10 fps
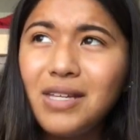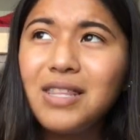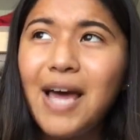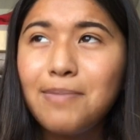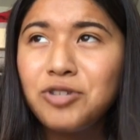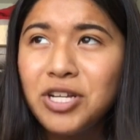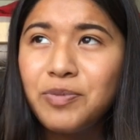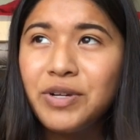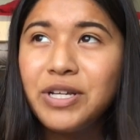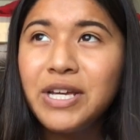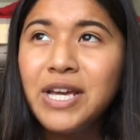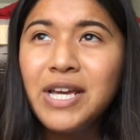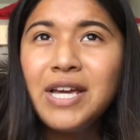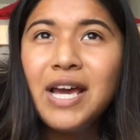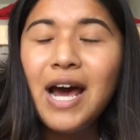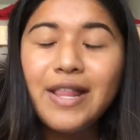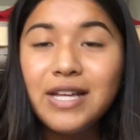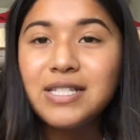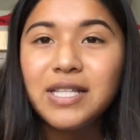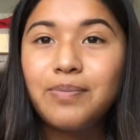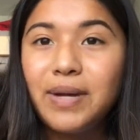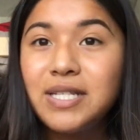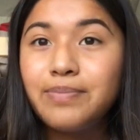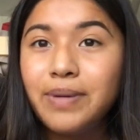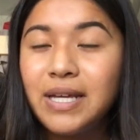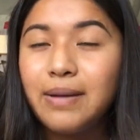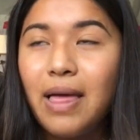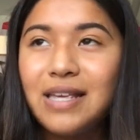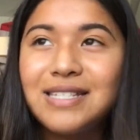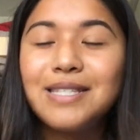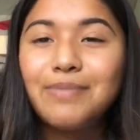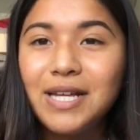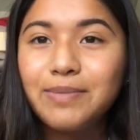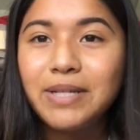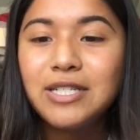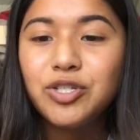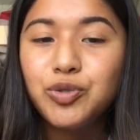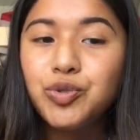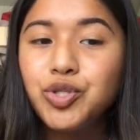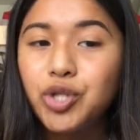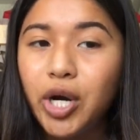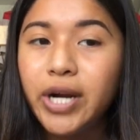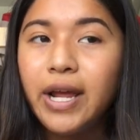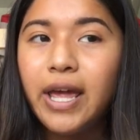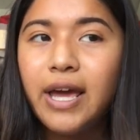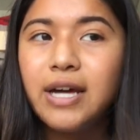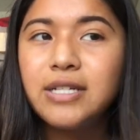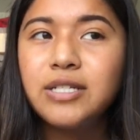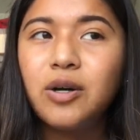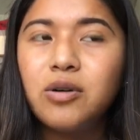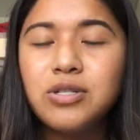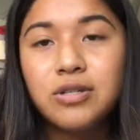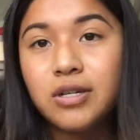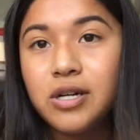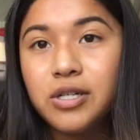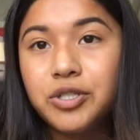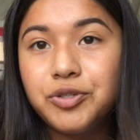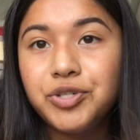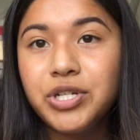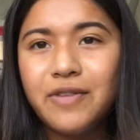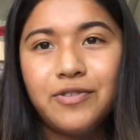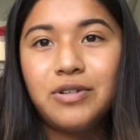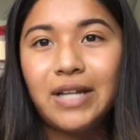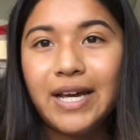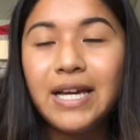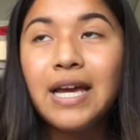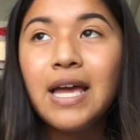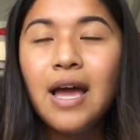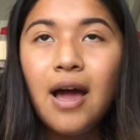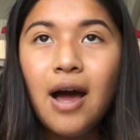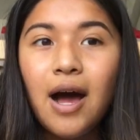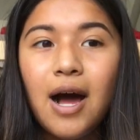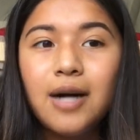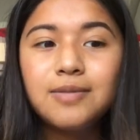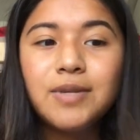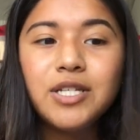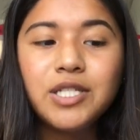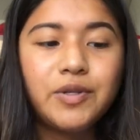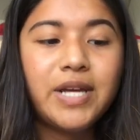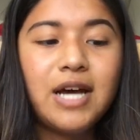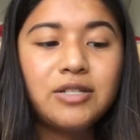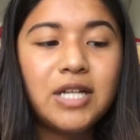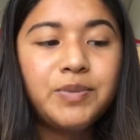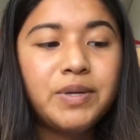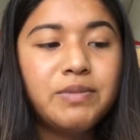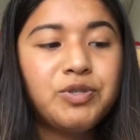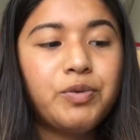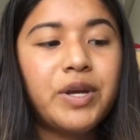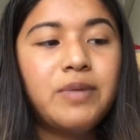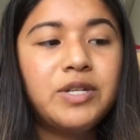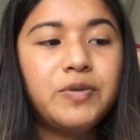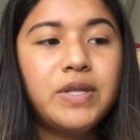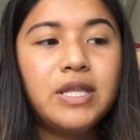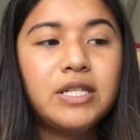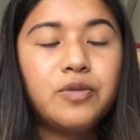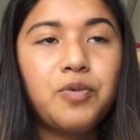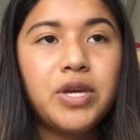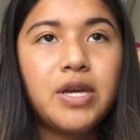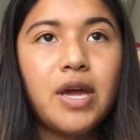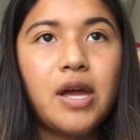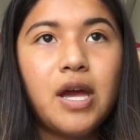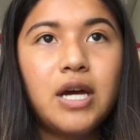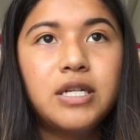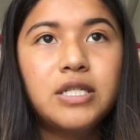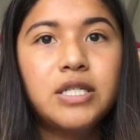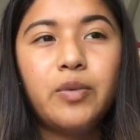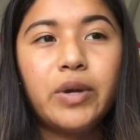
the abstract's pretty, I think it's like the best place to start, and also the conclusion if you'd like. So yeah, so that's pretty much what we're going to be doing this week. And in